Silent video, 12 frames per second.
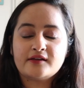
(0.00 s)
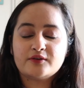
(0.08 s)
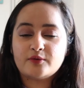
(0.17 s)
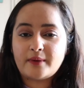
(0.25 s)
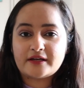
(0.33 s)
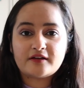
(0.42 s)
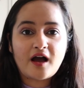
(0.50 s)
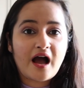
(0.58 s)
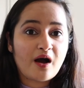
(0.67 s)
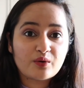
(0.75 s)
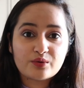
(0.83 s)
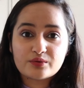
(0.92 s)
No matter how
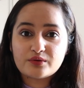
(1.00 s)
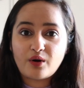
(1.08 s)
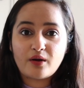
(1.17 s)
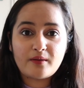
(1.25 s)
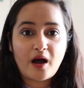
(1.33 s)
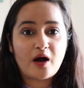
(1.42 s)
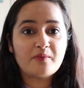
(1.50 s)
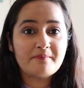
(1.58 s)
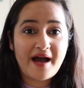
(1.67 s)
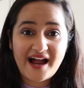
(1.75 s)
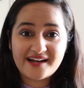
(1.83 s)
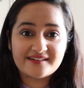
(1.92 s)
good or how
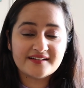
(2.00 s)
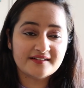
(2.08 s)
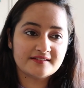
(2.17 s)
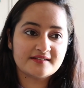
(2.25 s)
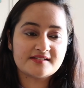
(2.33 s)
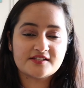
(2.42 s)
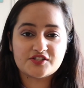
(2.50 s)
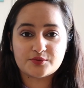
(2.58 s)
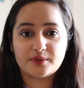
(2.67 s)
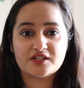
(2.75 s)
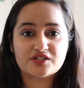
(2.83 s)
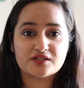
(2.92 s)
bad the
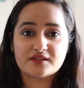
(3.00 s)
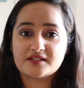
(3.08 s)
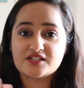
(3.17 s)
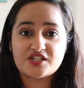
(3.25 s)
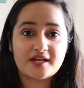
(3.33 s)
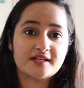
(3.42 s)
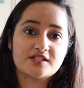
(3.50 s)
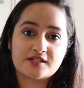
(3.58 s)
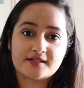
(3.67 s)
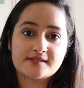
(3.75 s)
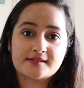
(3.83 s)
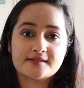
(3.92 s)
situation, the change
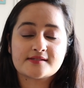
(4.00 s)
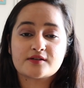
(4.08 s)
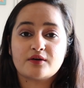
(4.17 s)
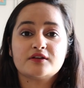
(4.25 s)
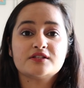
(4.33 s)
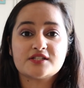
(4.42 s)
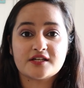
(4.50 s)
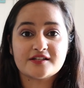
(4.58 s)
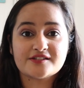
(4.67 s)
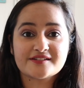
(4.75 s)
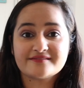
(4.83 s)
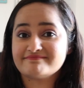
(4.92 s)
is, it's gonna
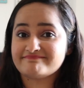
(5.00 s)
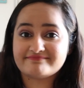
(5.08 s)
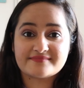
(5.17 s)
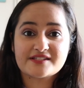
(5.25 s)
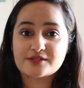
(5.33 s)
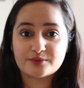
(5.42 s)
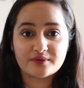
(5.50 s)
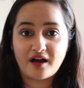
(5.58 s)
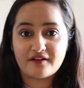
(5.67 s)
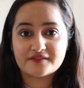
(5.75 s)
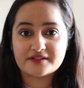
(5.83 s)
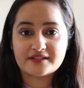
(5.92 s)
change soon
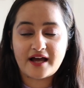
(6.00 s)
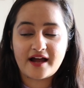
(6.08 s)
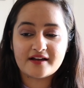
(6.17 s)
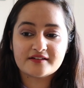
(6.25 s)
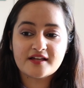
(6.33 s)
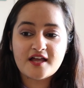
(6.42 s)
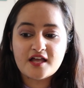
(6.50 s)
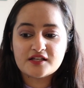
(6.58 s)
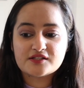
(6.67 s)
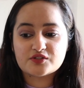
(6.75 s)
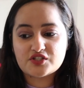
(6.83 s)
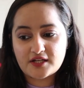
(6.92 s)
after that.
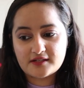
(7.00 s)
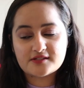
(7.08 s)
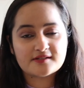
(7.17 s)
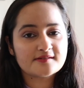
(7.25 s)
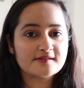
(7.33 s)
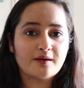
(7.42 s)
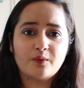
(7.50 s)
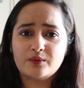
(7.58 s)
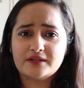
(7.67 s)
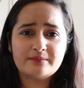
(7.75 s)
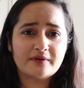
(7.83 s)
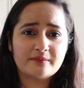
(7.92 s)
So change is the
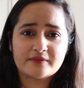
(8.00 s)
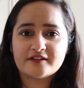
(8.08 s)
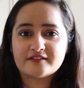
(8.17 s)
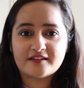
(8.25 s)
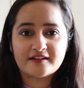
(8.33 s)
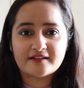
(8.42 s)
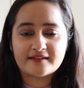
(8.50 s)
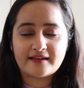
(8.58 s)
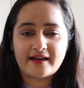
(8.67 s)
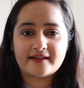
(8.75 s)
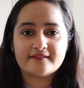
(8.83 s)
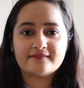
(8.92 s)
only permanent thing in
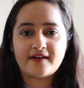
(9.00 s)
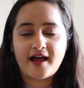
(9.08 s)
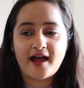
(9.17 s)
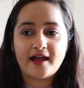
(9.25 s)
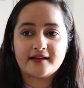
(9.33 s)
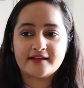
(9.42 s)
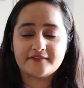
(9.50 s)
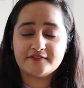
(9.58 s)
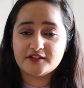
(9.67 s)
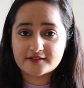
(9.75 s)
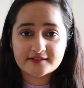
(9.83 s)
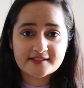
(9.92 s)
life, and I've
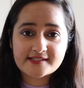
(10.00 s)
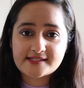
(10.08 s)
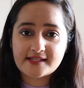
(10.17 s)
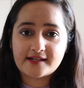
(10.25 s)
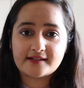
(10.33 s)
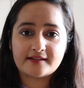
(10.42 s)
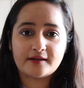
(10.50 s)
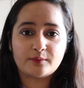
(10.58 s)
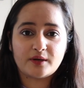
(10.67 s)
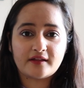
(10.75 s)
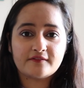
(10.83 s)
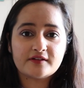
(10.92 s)
learned this thing that
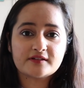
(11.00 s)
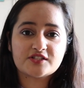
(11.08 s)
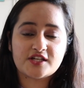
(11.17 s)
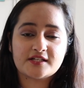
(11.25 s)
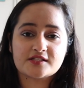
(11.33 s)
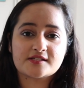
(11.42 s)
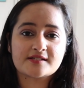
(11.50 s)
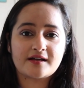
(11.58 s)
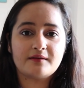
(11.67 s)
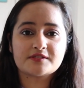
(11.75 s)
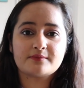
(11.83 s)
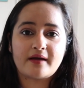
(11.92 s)
whatever changes
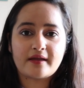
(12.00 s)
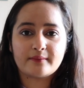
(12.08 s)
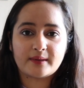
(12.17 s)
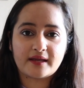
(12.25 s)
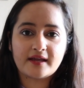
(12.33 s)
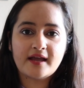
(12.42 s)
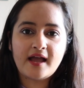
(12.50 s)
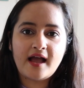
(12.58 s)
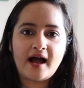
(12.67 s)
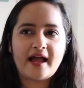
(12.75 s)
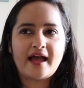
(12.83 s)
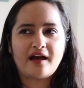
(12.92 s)
comes my way,
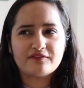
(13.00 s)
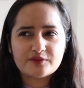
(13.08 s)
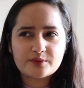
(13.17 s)
I have to